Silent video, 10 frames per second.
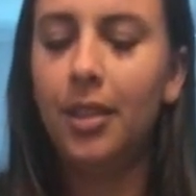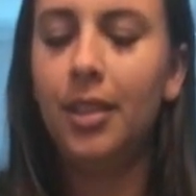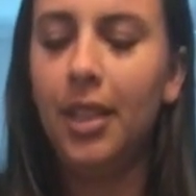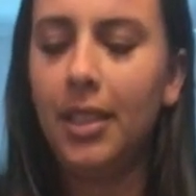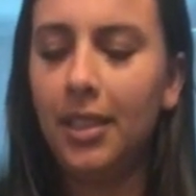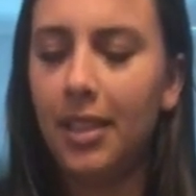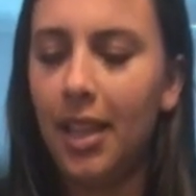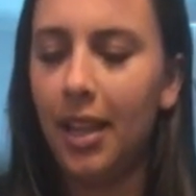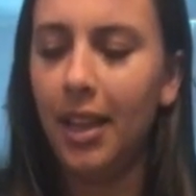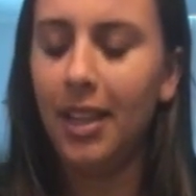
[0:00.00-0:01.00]

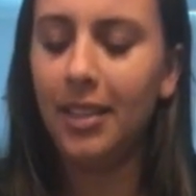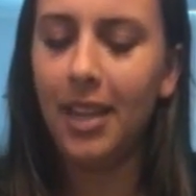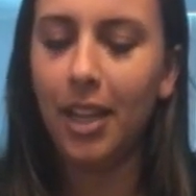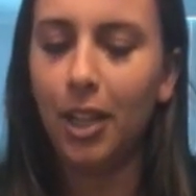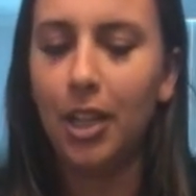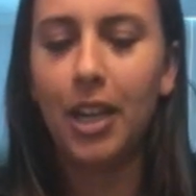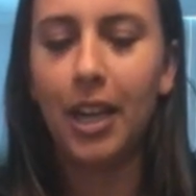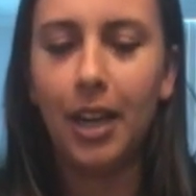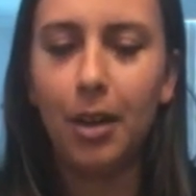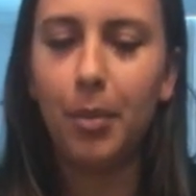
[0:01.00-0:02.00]
Let's take a look
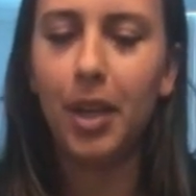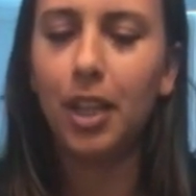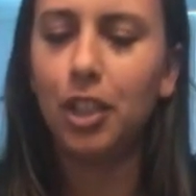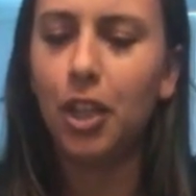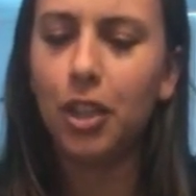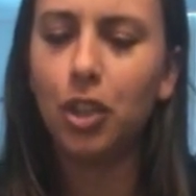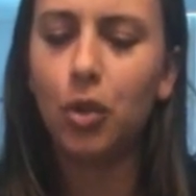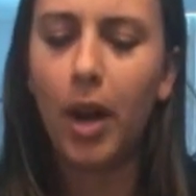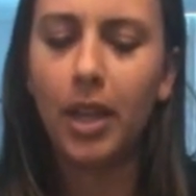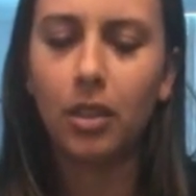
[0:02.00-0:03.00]
here, because you're
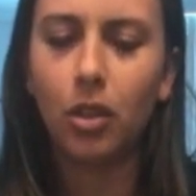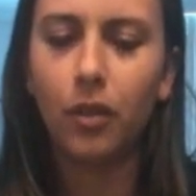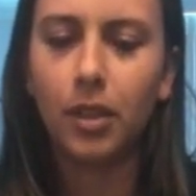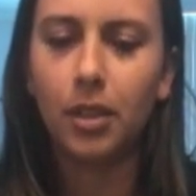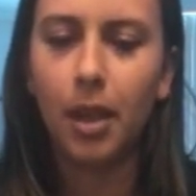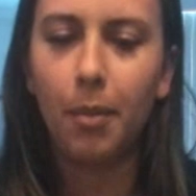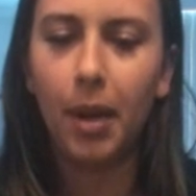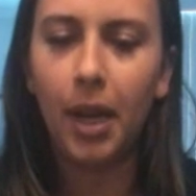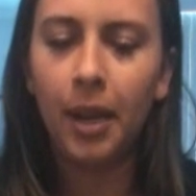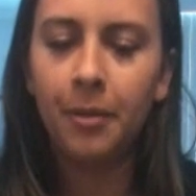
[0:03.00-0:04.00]
stressed over
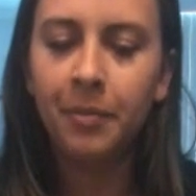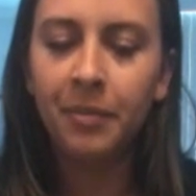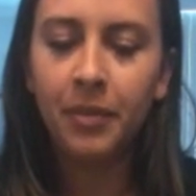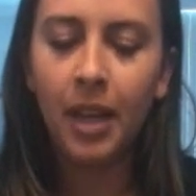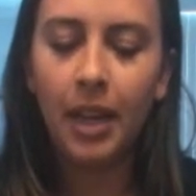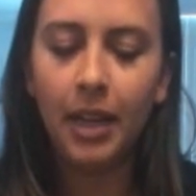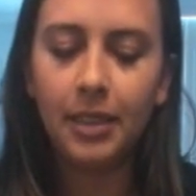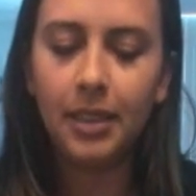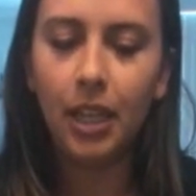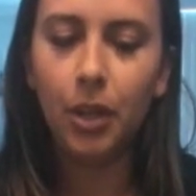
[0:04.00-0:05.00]
somebody. And I
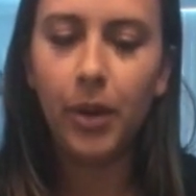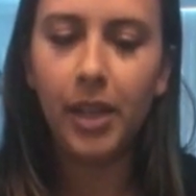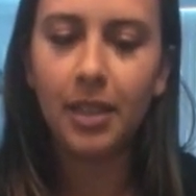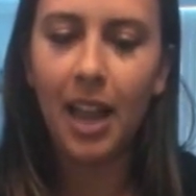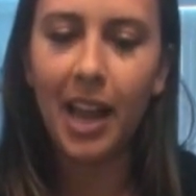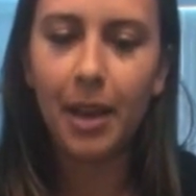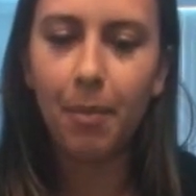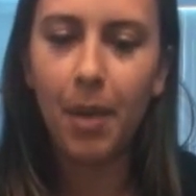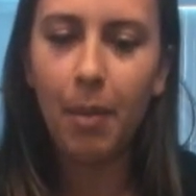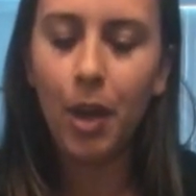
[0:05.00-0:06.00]
see you as like,
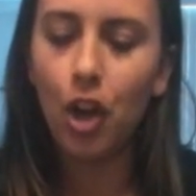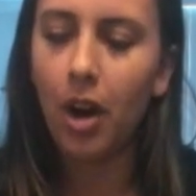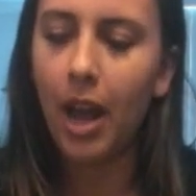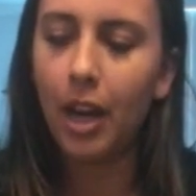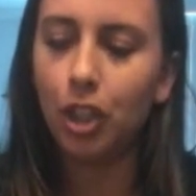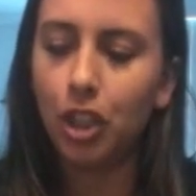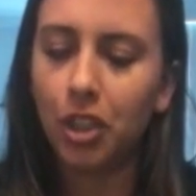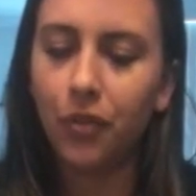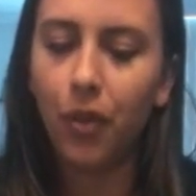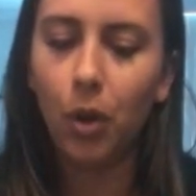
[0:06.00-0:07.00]
maybe your energy
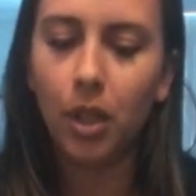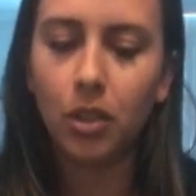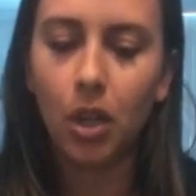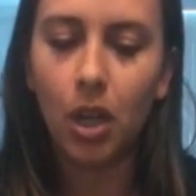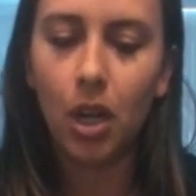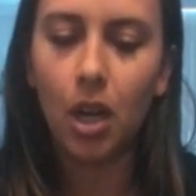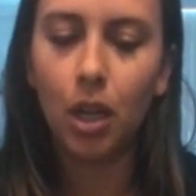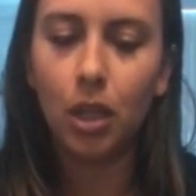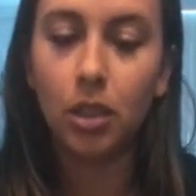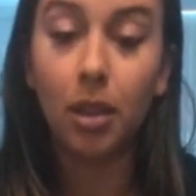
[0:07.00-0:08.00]
is focused
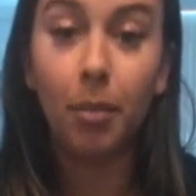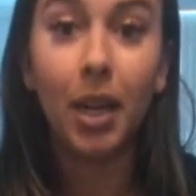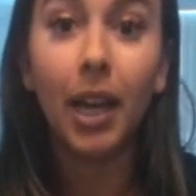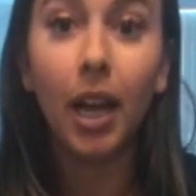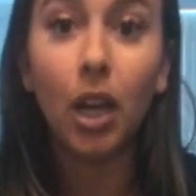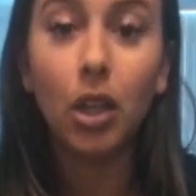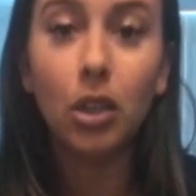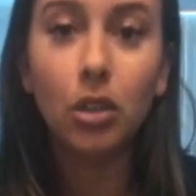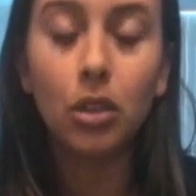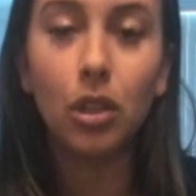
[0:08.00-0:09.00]
on somebody
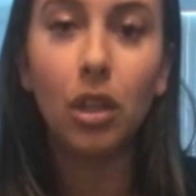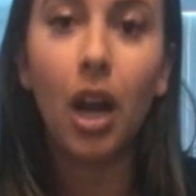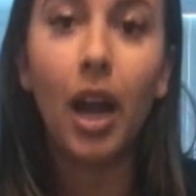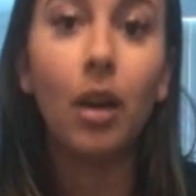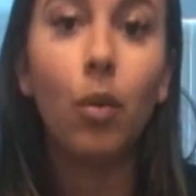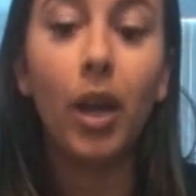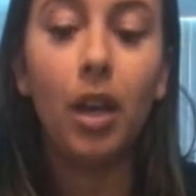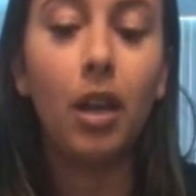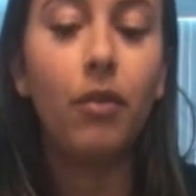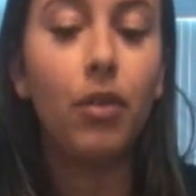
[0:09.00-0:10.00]
else. You're kind of
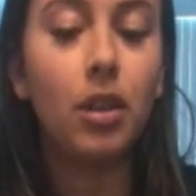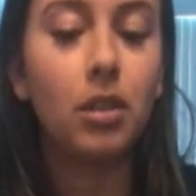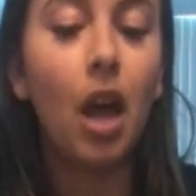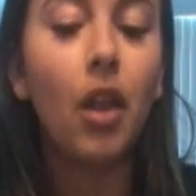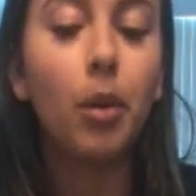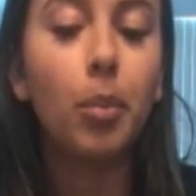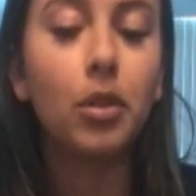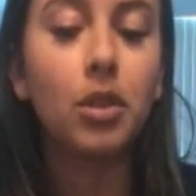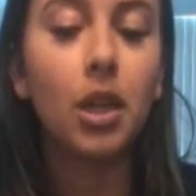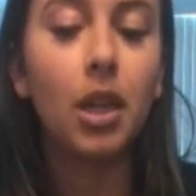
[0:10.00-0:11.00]
waiting for this other
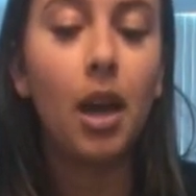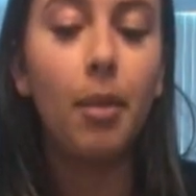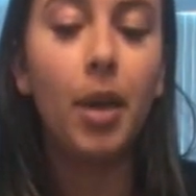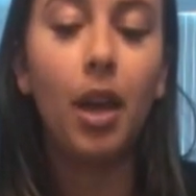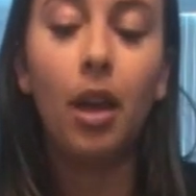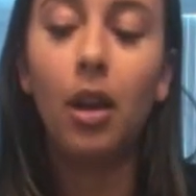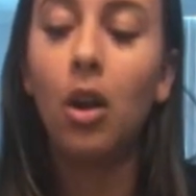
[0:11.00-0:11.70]
person to come in.